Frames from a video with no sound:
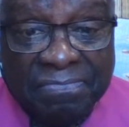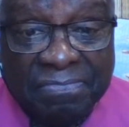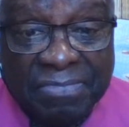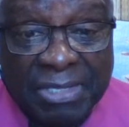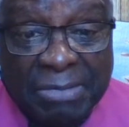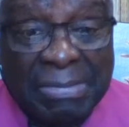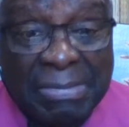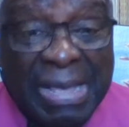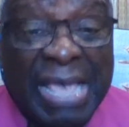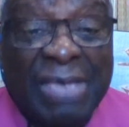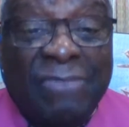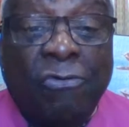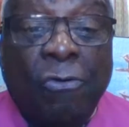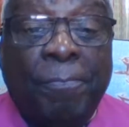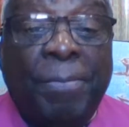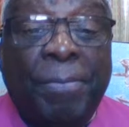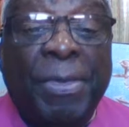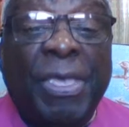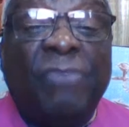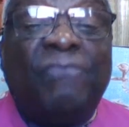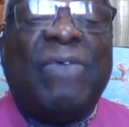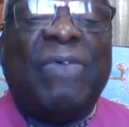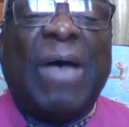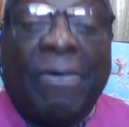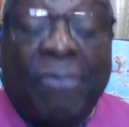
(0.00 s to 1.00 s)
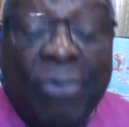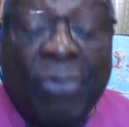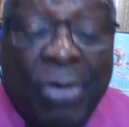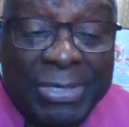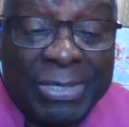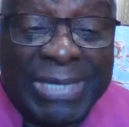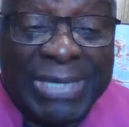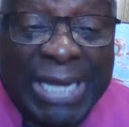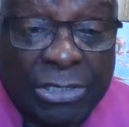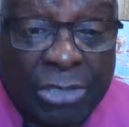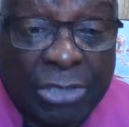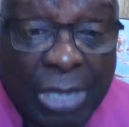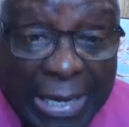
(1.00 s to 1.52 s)
It may even be
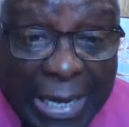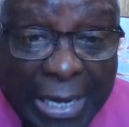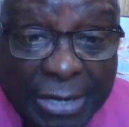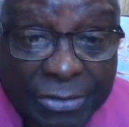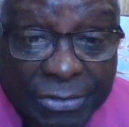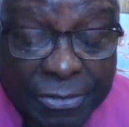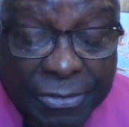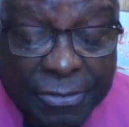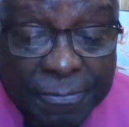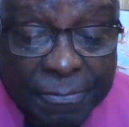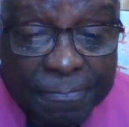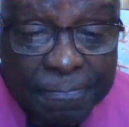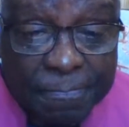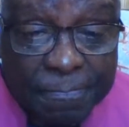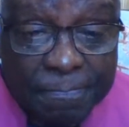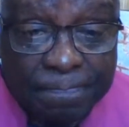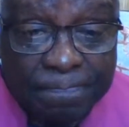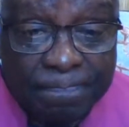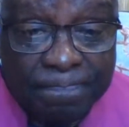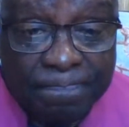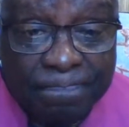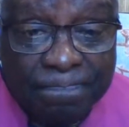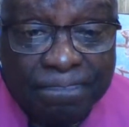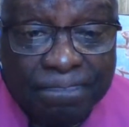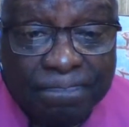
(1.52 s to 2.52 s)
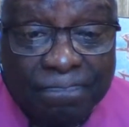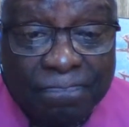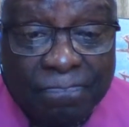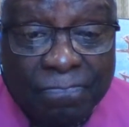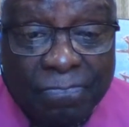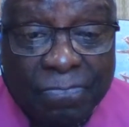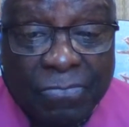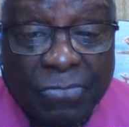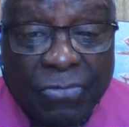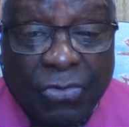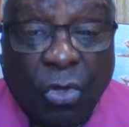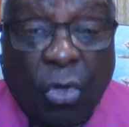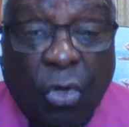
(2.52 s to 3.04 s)
$500
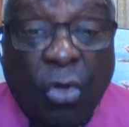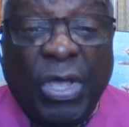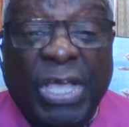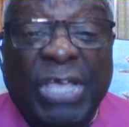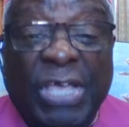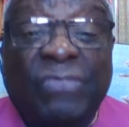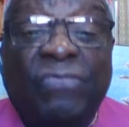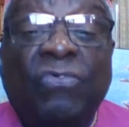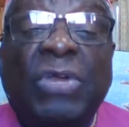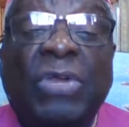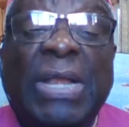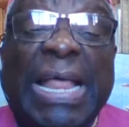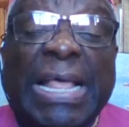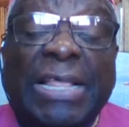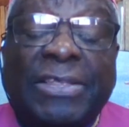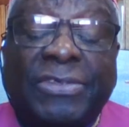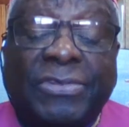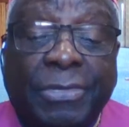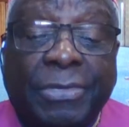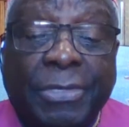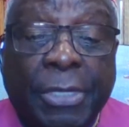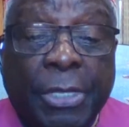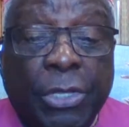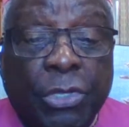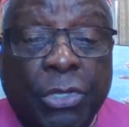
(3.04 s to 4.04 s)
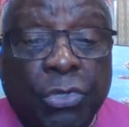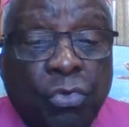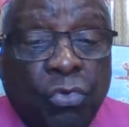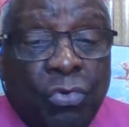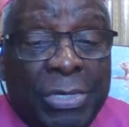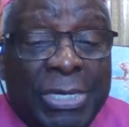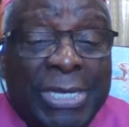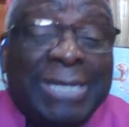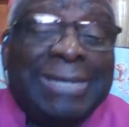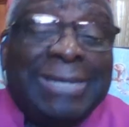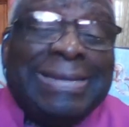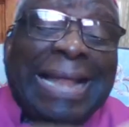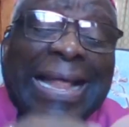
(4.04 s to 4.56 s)
or even less. You
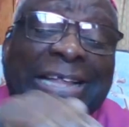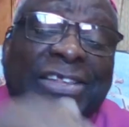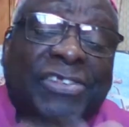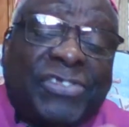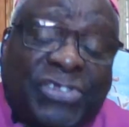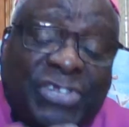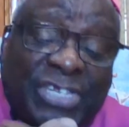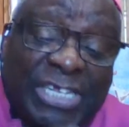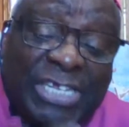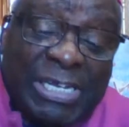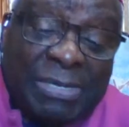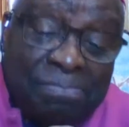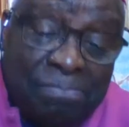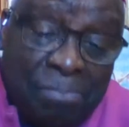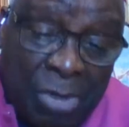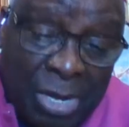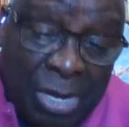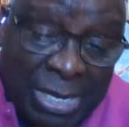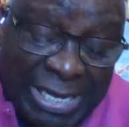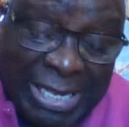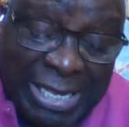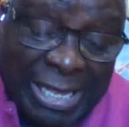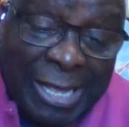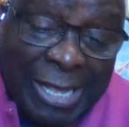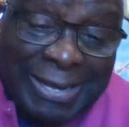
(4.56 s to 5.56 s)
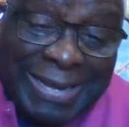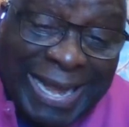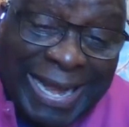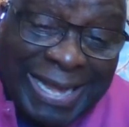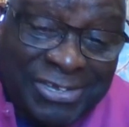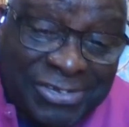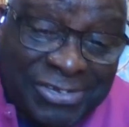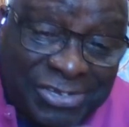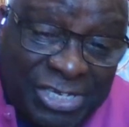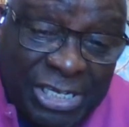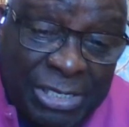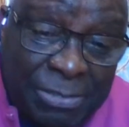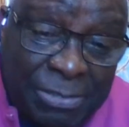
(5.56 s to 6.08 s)
need that seed
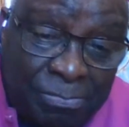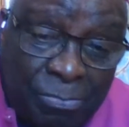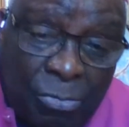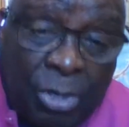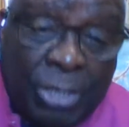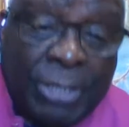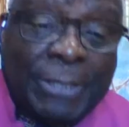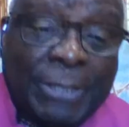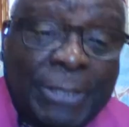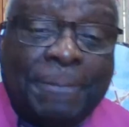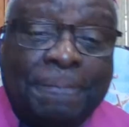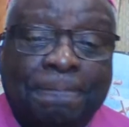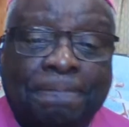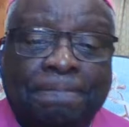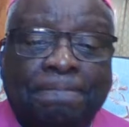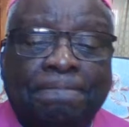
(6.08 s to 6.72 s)
money